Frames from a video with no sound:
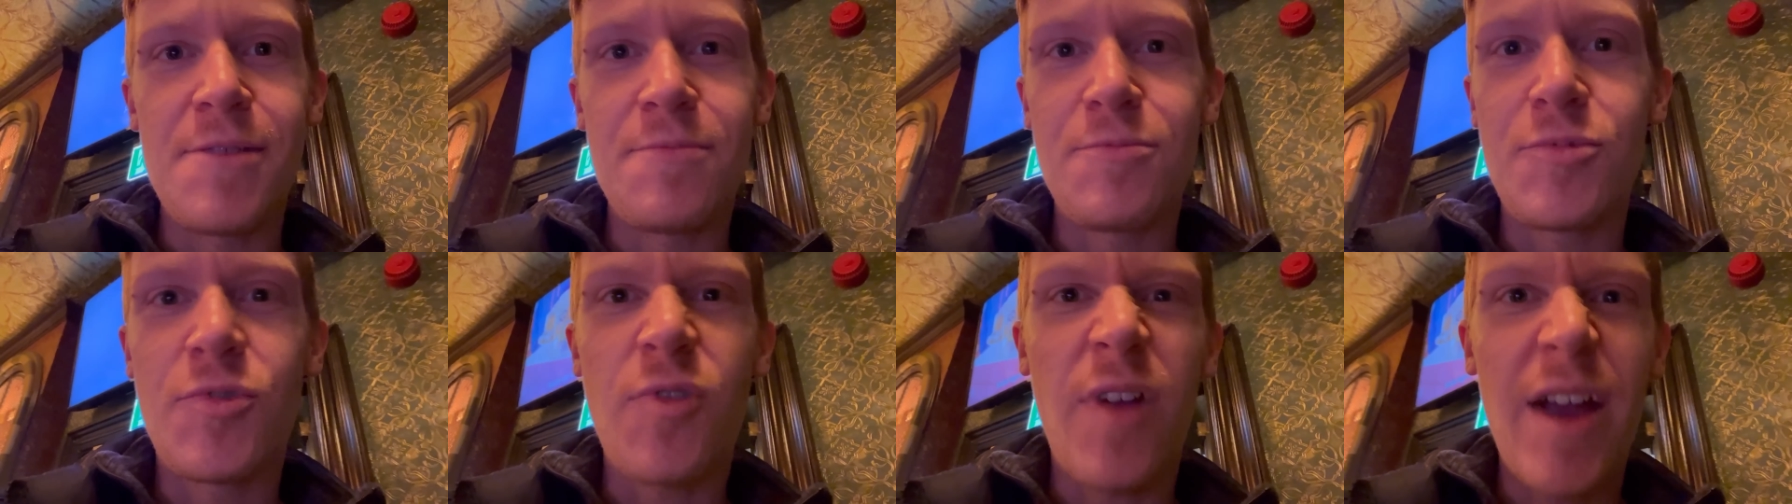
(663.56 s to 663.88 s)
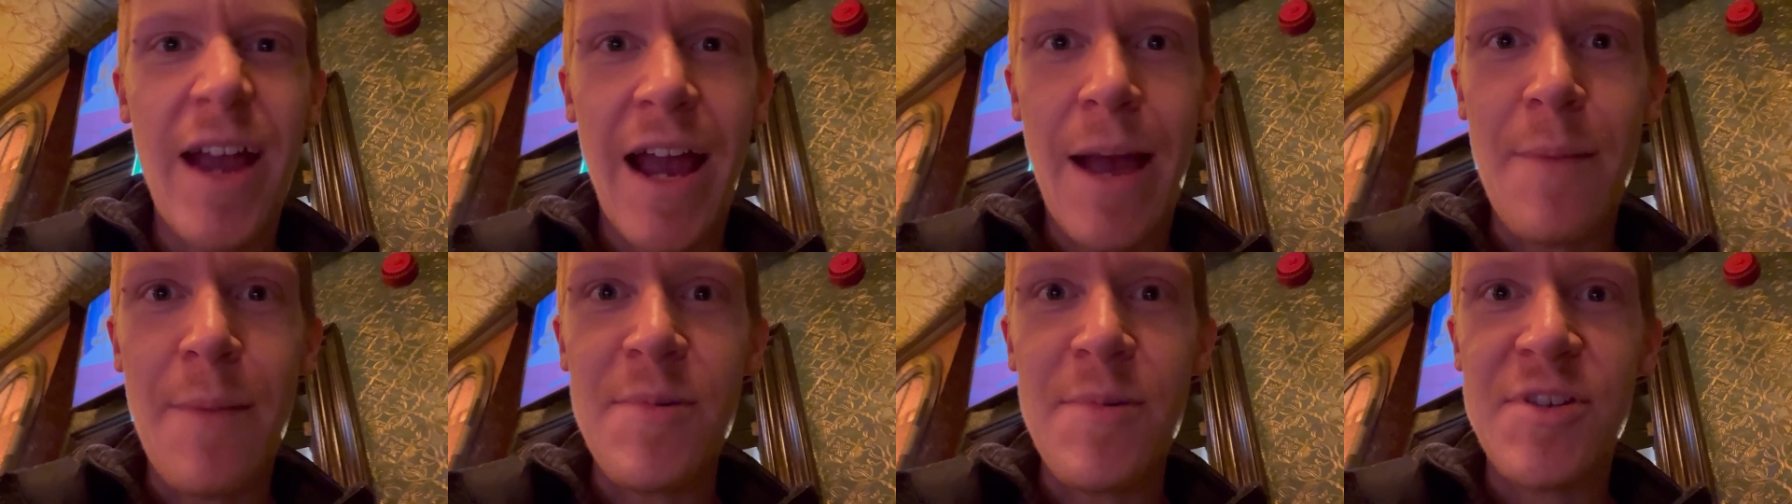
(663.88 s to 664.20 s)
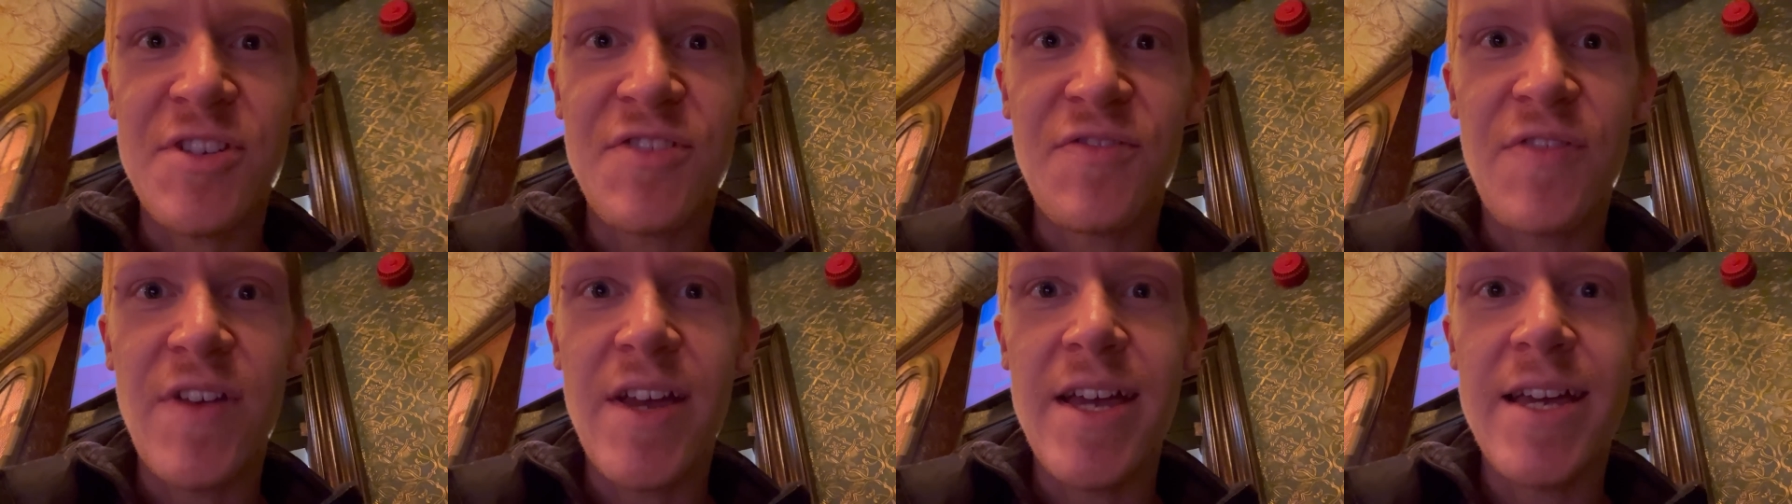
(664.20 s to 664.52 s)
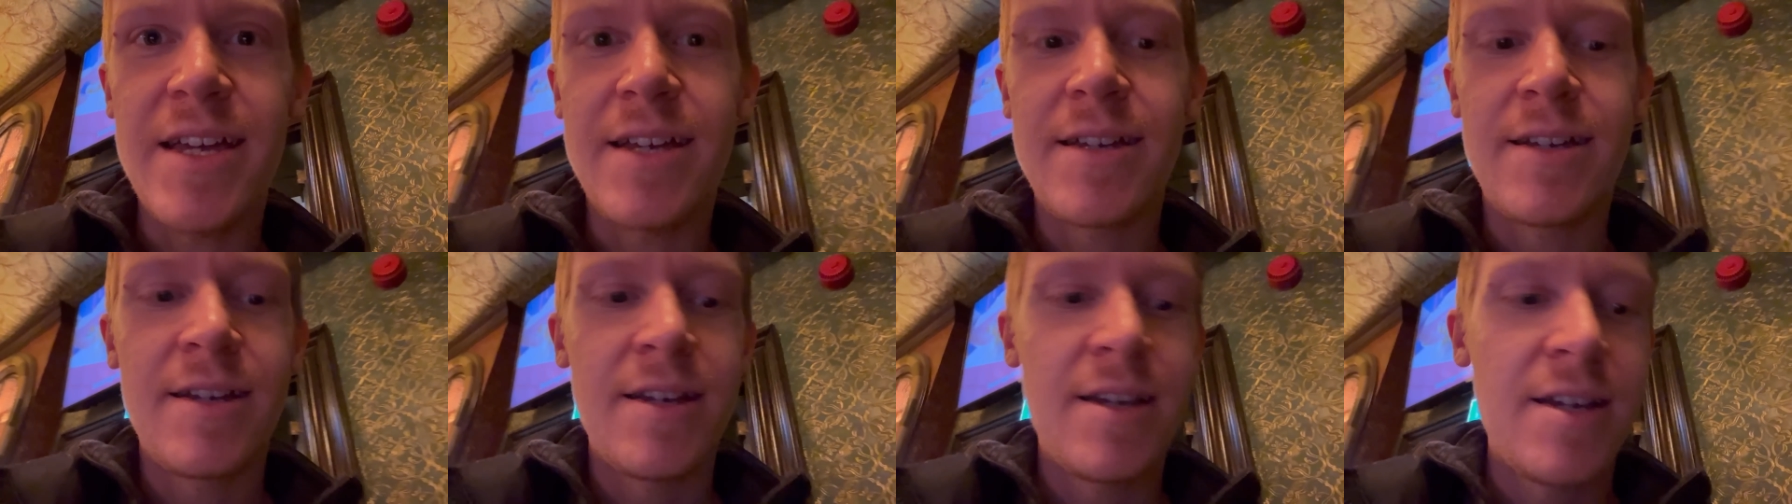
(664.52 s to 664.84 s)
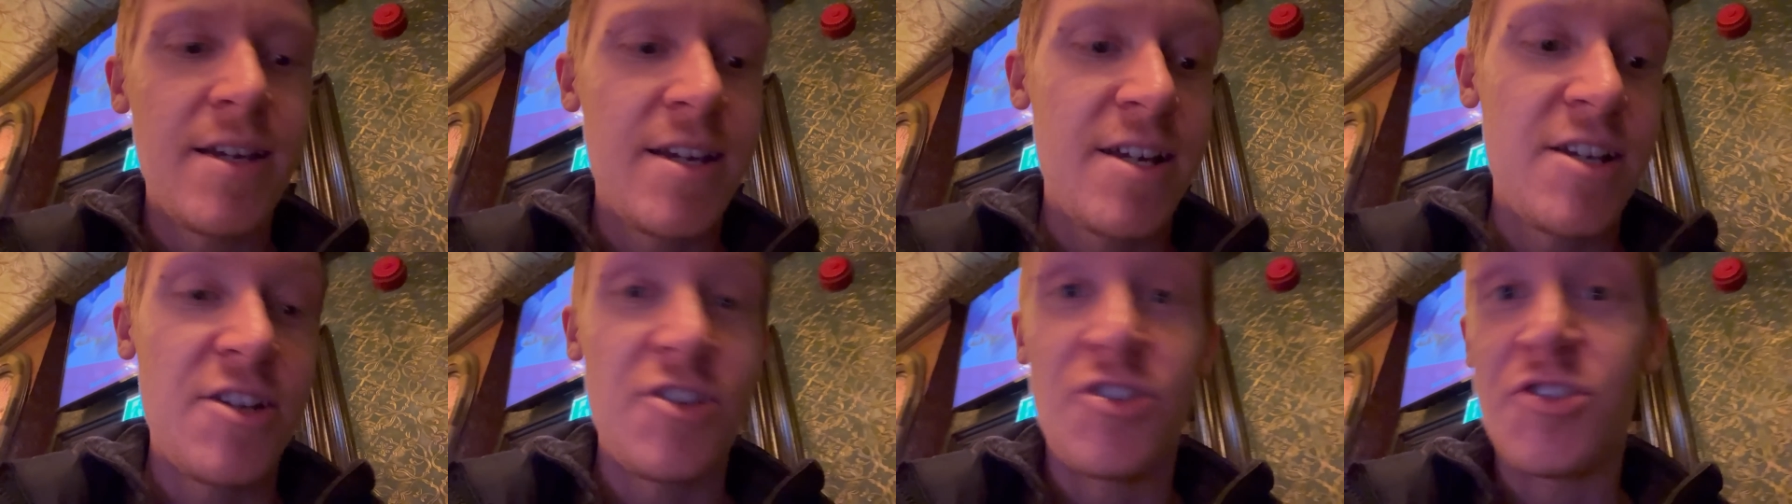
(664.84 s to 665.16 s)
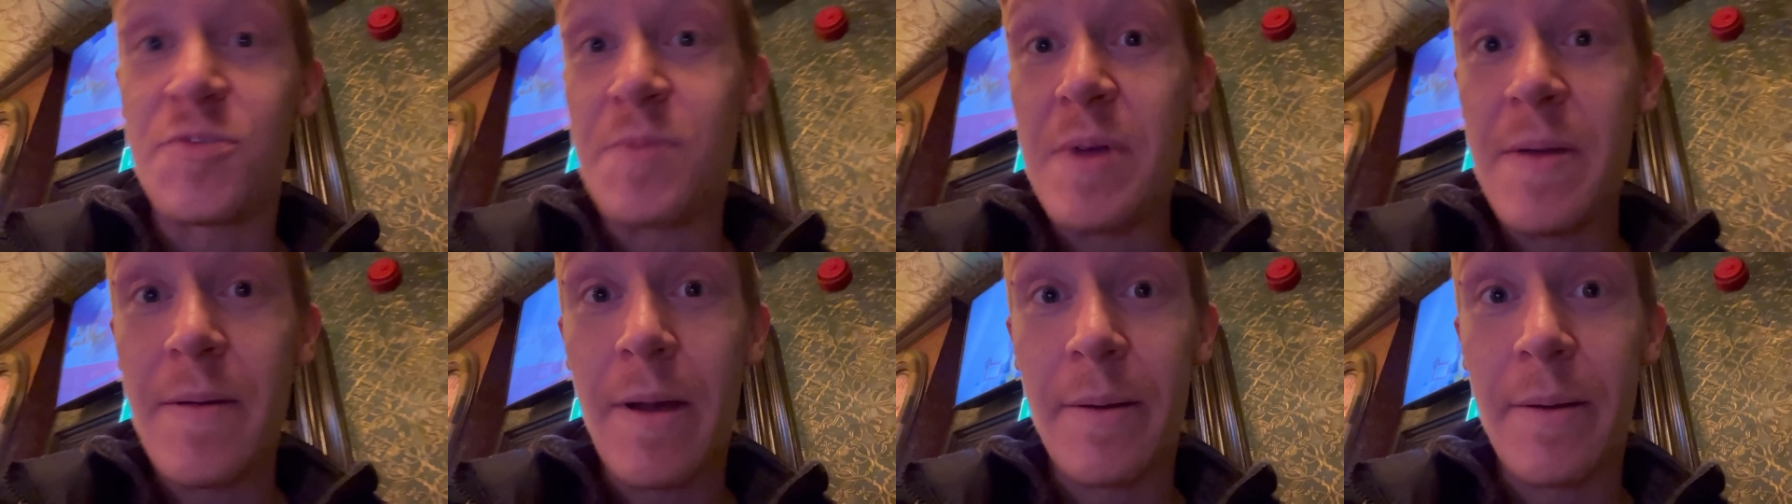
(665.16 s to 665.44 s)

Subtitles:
Great atmosphere. Just being by